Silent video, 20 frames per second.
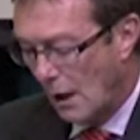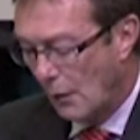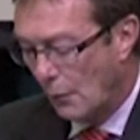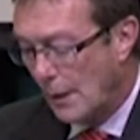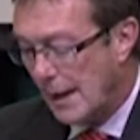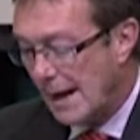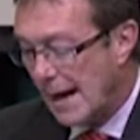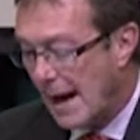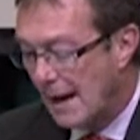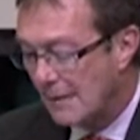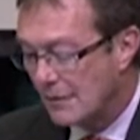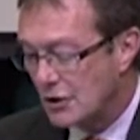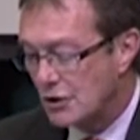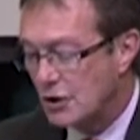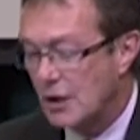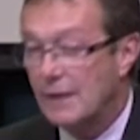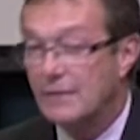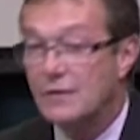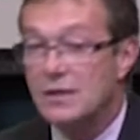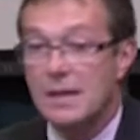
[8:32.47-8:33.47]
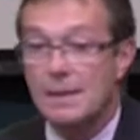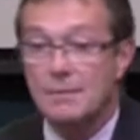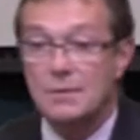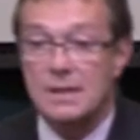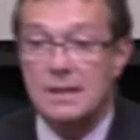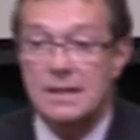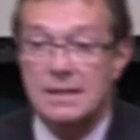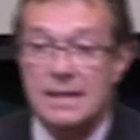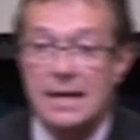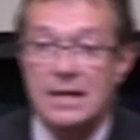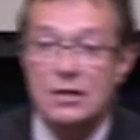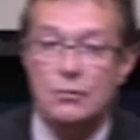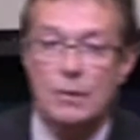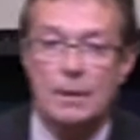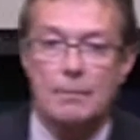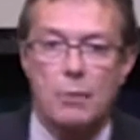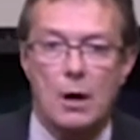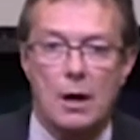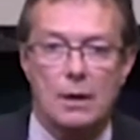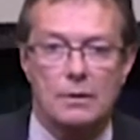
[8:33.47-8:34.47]
We have achieved some success.
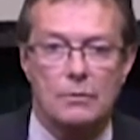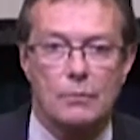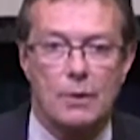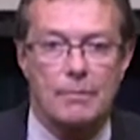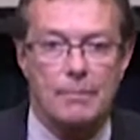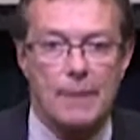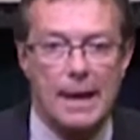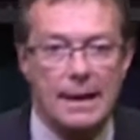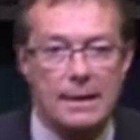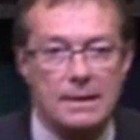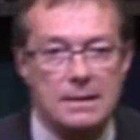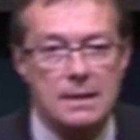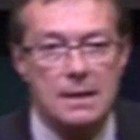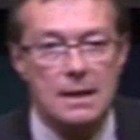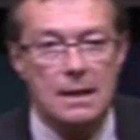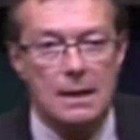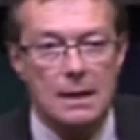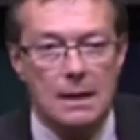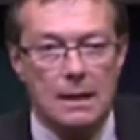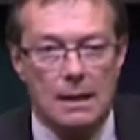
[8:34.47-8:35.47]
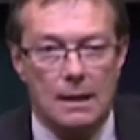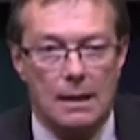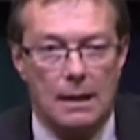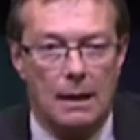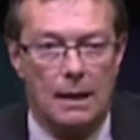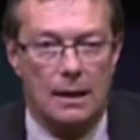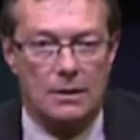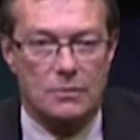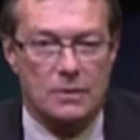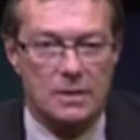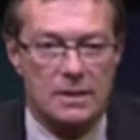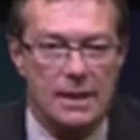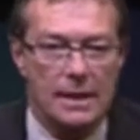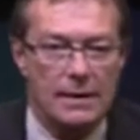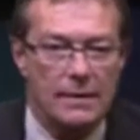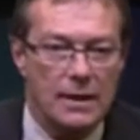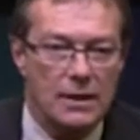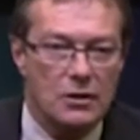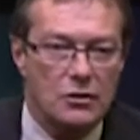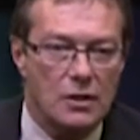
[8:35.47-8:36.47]
We partner with banks. As was said
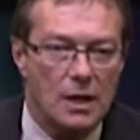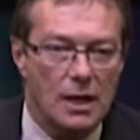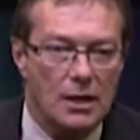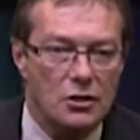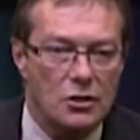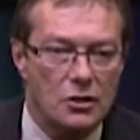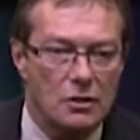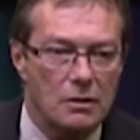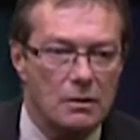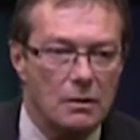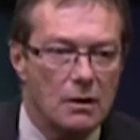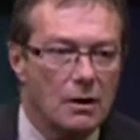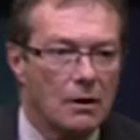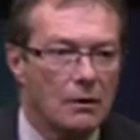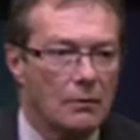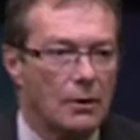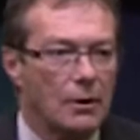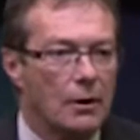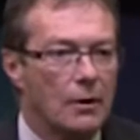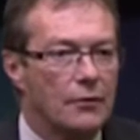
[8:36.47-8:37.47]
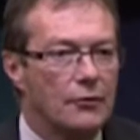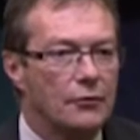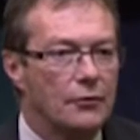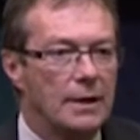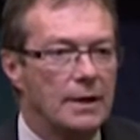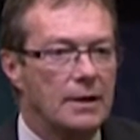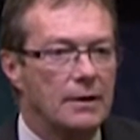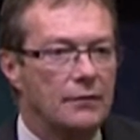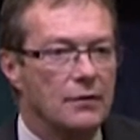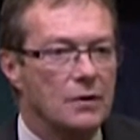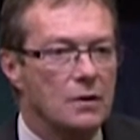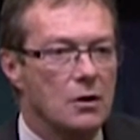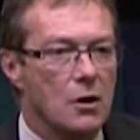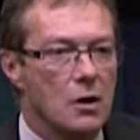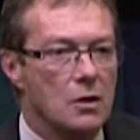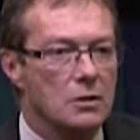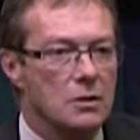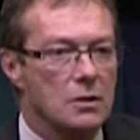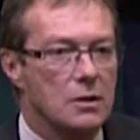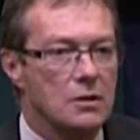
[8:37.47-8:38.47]
in the introduction, we're on 3 different
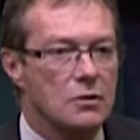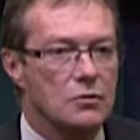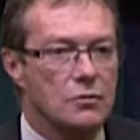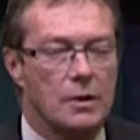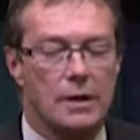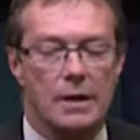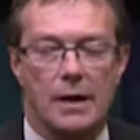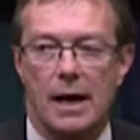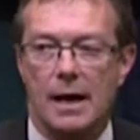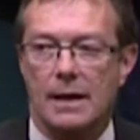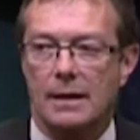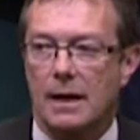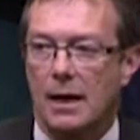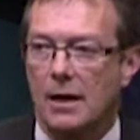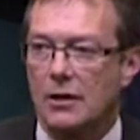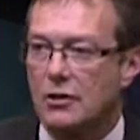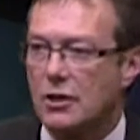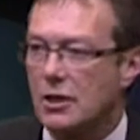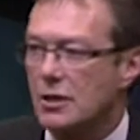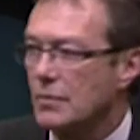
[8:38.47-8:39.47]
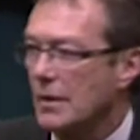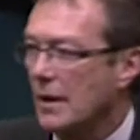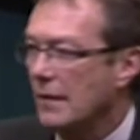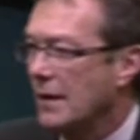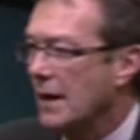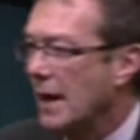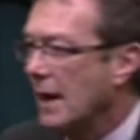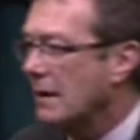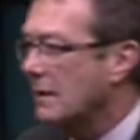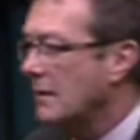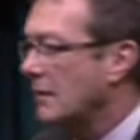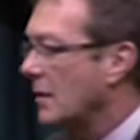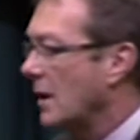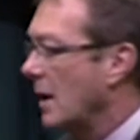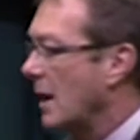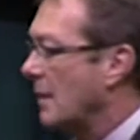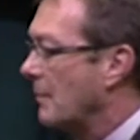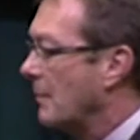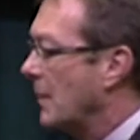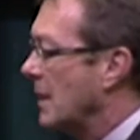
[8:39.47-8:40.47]
continents. We're in 9 countries. We have an active
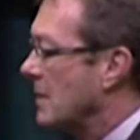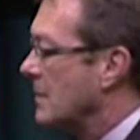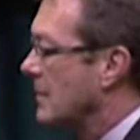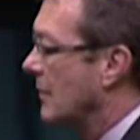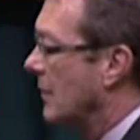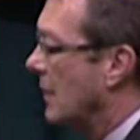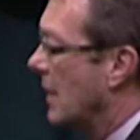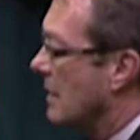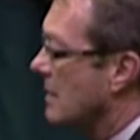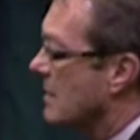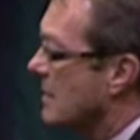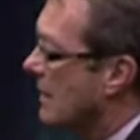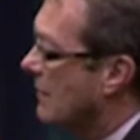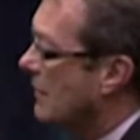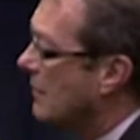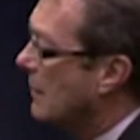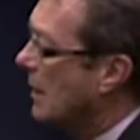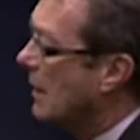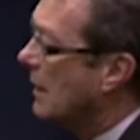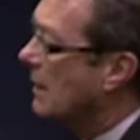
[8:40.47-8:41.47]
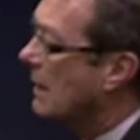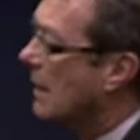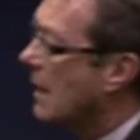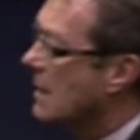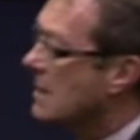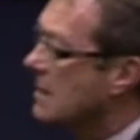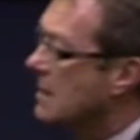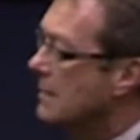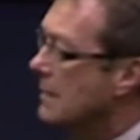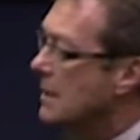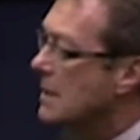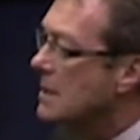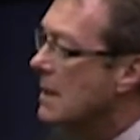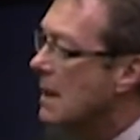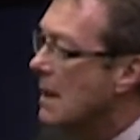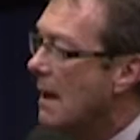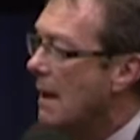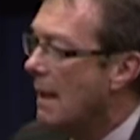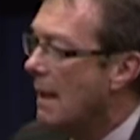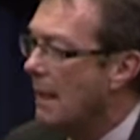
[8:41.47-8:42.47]
client base of around 7 million customers
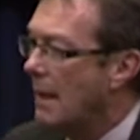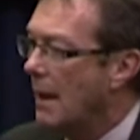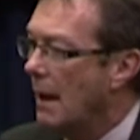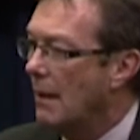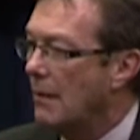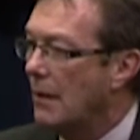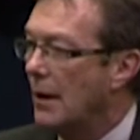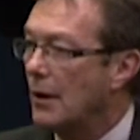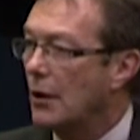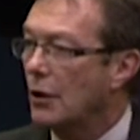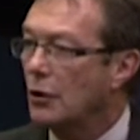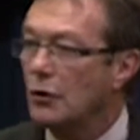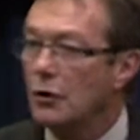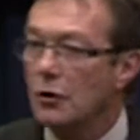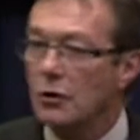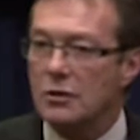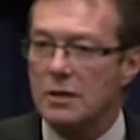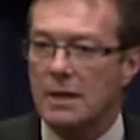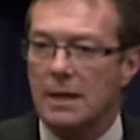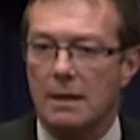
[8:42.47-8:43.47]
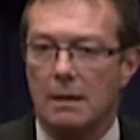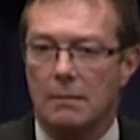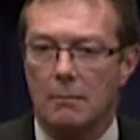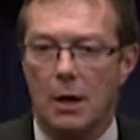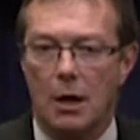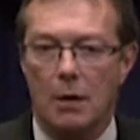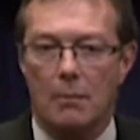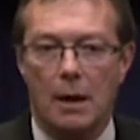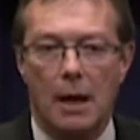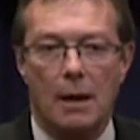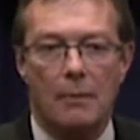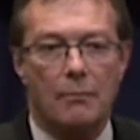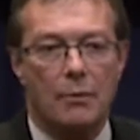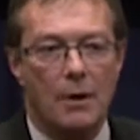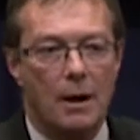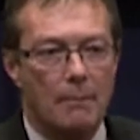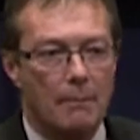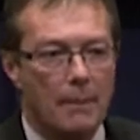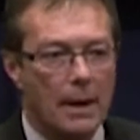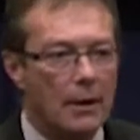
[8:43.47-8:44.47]
that are using mobile,
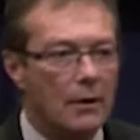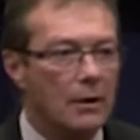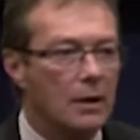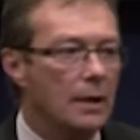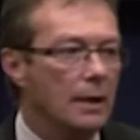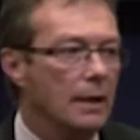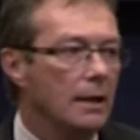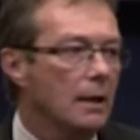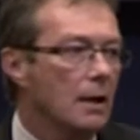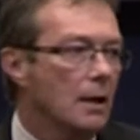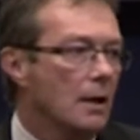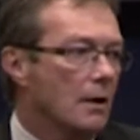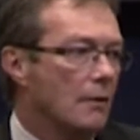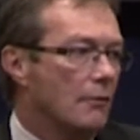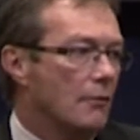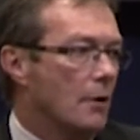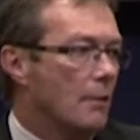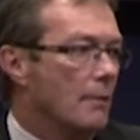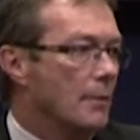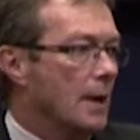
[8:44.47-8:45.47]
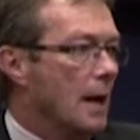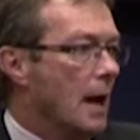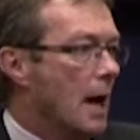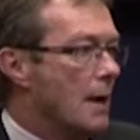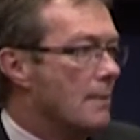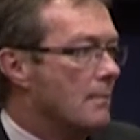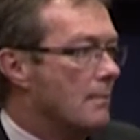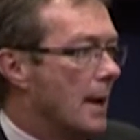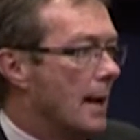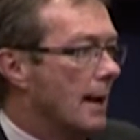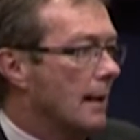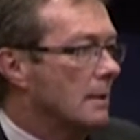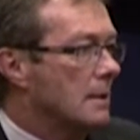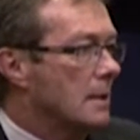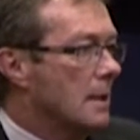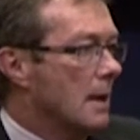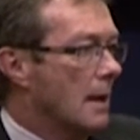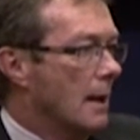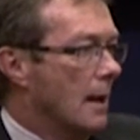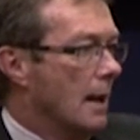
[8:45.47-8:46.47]
primarily from the unbanked
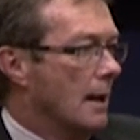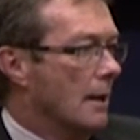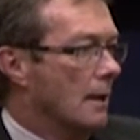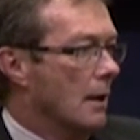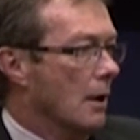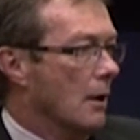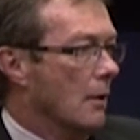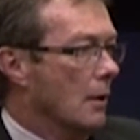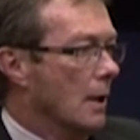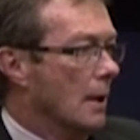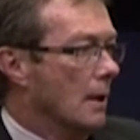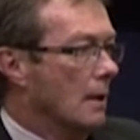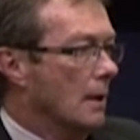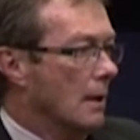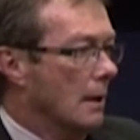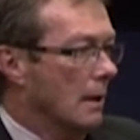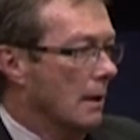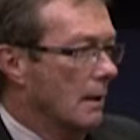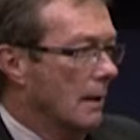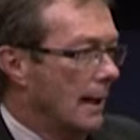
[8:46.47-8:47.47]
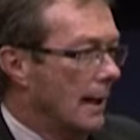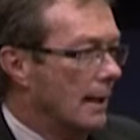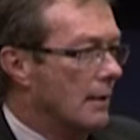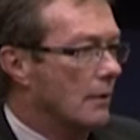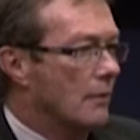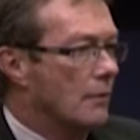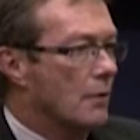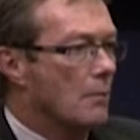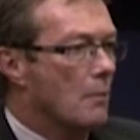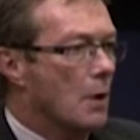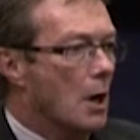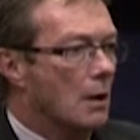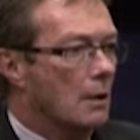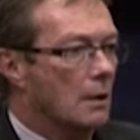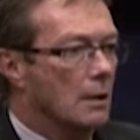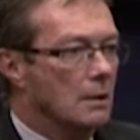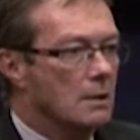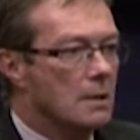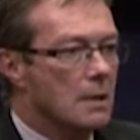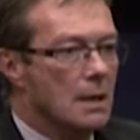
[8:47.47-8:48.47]
and lower end of the
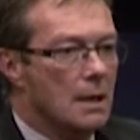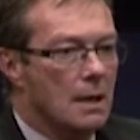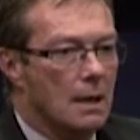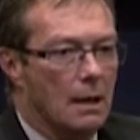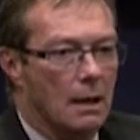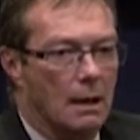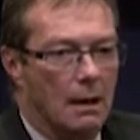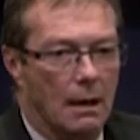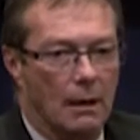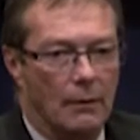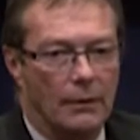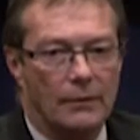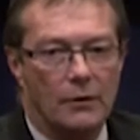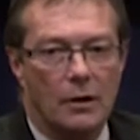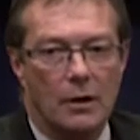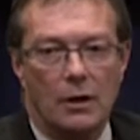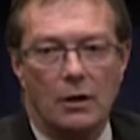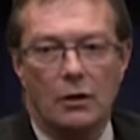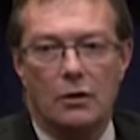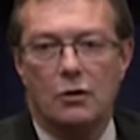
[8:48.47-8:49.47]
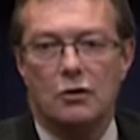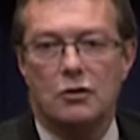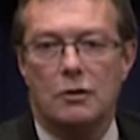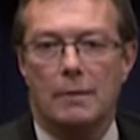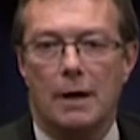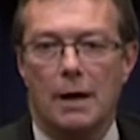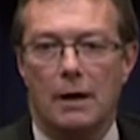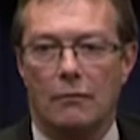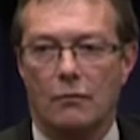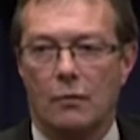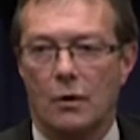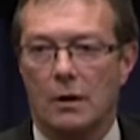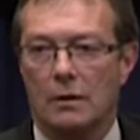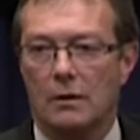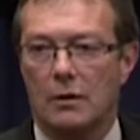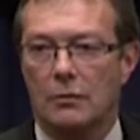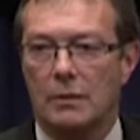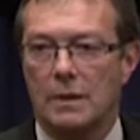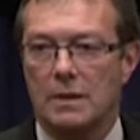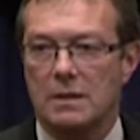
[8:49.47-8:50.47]
market. We've got a huge amount of work
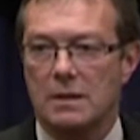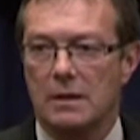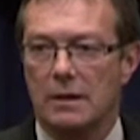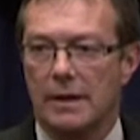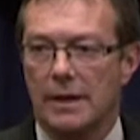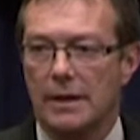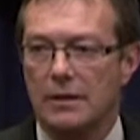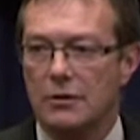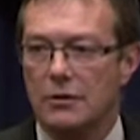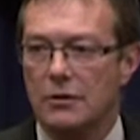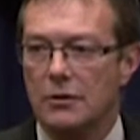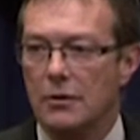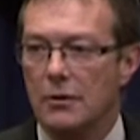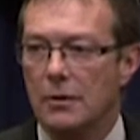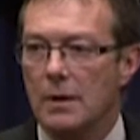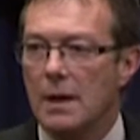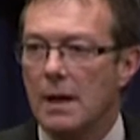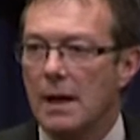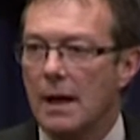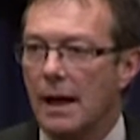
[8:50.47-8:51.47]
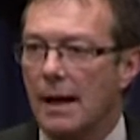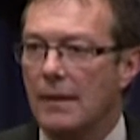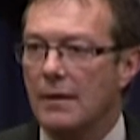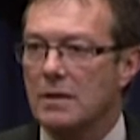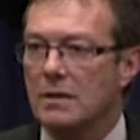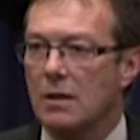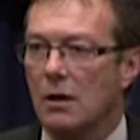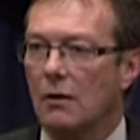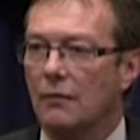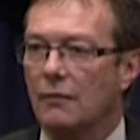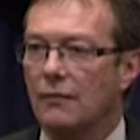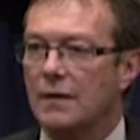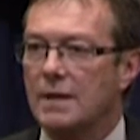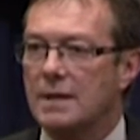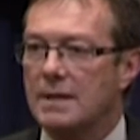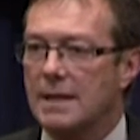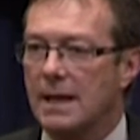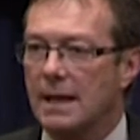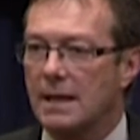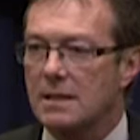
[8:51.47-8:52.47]
that we still need to do. And this whole
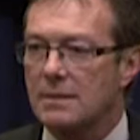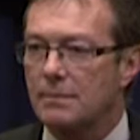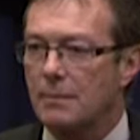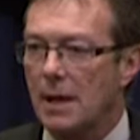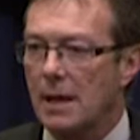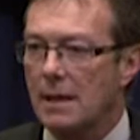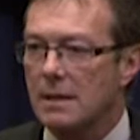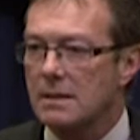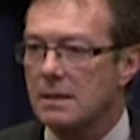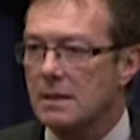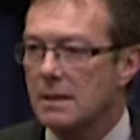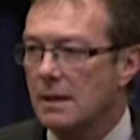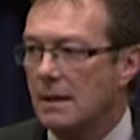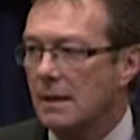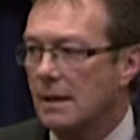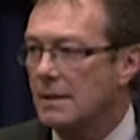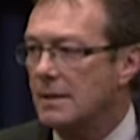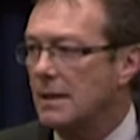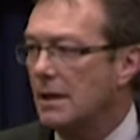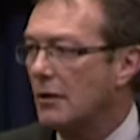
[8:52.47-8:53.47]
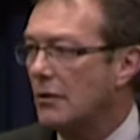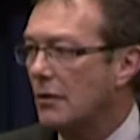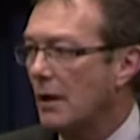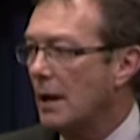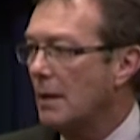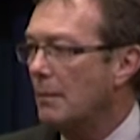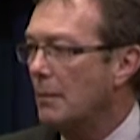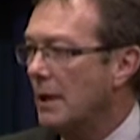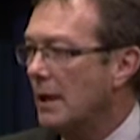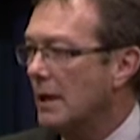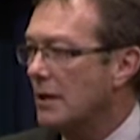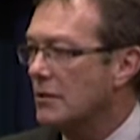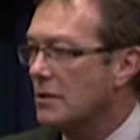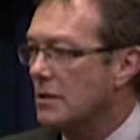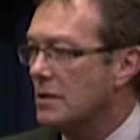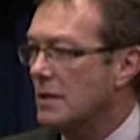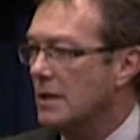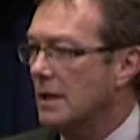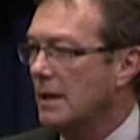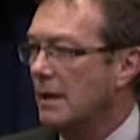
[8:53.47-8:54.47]
fintech space is incredibly
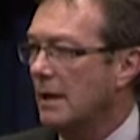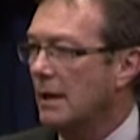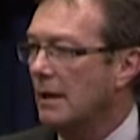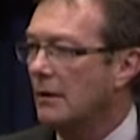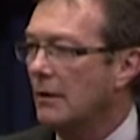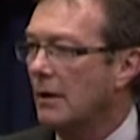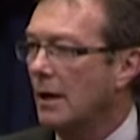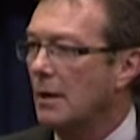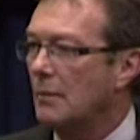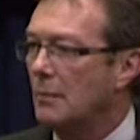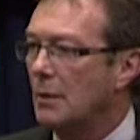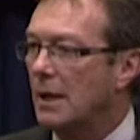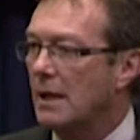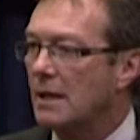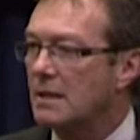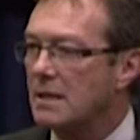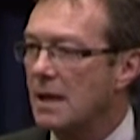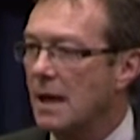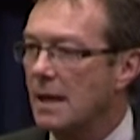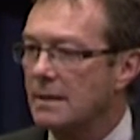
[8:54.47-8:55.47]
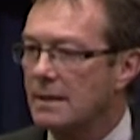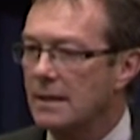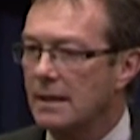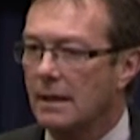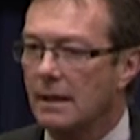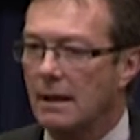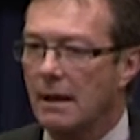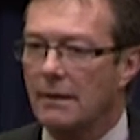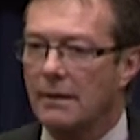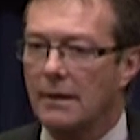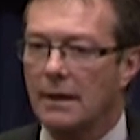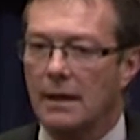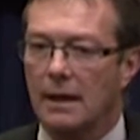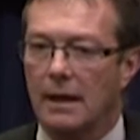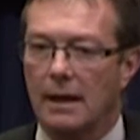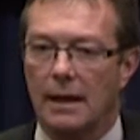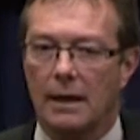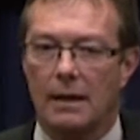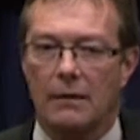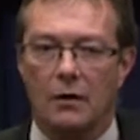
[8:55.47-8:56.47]
interesting, incredibly exciting, and I think a
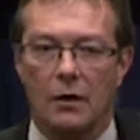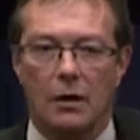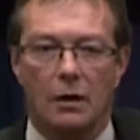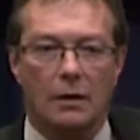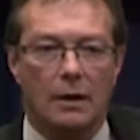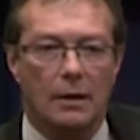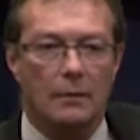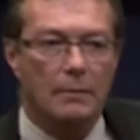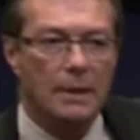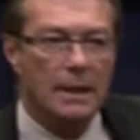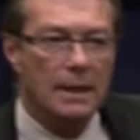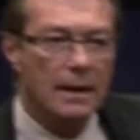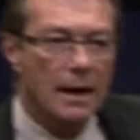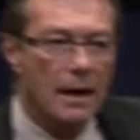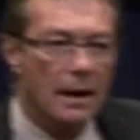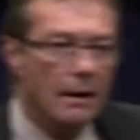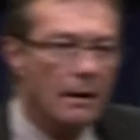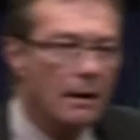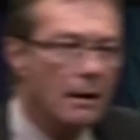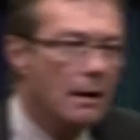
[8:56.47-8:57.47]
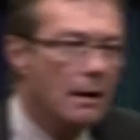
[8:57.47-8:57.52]
heck of a lot can be done,